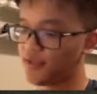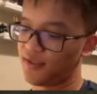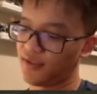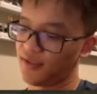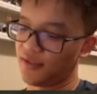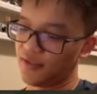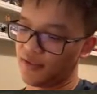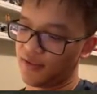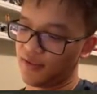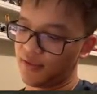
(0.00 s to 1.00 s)

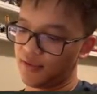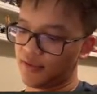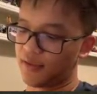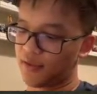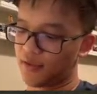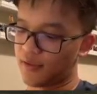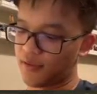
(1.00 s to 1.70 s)
[no speech]